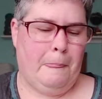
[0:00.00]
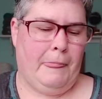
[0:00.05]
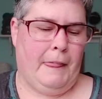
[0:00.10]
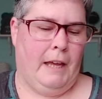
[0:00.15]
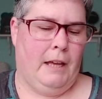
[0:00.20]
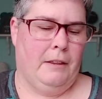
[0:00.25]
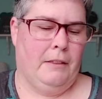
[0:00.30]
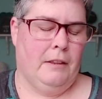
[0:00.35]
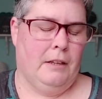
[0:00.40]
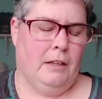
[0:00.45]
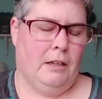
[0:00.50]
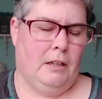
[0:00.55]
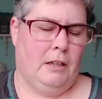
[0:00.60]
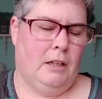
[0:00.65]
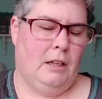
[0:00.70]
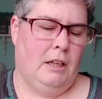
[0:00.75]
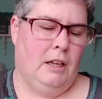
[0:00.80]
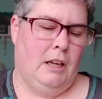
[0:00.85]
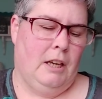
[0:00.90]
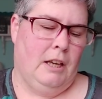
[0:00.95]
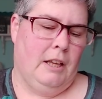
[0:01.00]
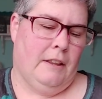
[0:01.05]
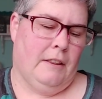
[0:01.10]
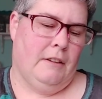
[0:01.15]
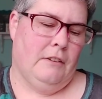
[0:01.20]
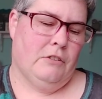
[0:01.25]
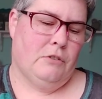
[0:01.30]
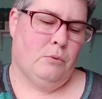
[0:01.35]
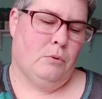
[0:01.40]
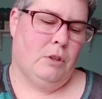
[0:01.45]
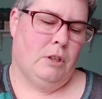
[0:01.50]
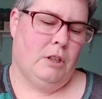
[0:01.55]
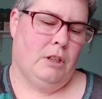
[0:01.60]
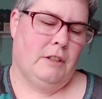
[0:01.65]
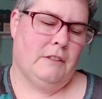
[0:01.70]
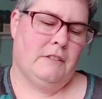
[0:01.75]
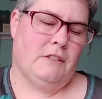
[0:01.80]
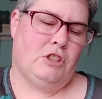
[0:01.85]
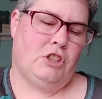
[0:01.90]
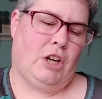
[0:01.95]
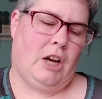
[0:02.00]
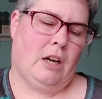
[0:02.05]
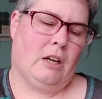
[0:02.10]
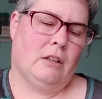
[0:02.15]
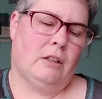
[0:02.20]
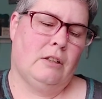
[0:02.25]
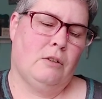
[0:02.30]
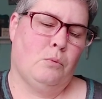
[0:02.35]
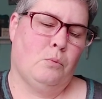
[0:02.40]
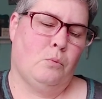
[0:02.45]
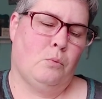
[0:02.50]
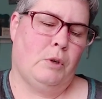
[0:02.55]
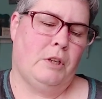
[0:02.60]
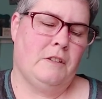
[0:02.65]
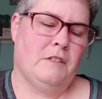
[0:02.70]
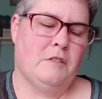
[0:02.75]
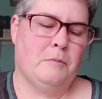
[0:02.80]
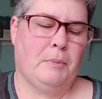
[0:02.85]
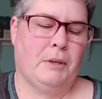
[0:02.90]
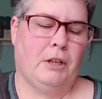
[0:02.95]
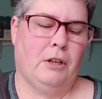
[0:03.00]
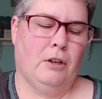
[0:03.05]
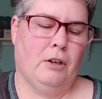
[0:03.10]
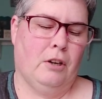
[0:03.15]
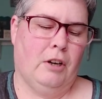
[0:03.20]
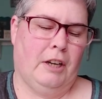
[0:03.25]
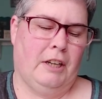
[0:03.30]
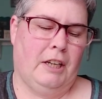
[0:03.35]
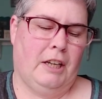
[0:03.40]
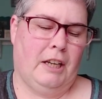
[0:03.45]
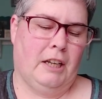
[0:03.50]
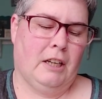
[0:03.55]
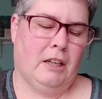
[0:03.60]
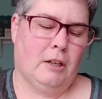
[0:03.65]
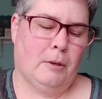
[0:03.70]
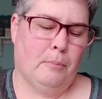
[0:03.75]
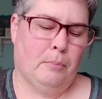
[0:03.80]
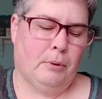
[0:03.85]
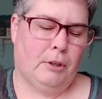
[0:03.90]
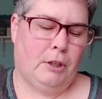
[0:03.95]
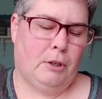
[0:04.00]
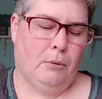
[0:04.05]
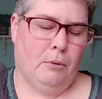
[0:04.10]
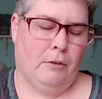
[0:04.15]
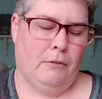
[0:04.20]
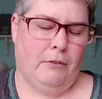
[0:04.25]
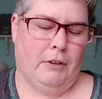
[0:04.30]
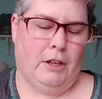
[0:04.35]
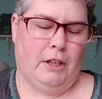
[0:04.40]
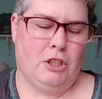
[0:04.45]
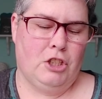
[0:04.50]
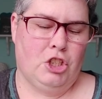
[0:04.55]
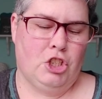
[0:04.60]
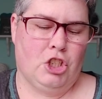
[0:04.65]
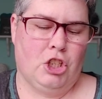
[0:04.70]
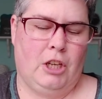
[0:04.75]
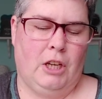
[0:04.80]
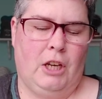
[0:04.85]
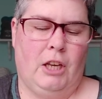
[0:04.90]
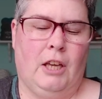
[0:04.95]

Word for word: And then this one is Jacqueline Winspear, An Incomplete Revenge.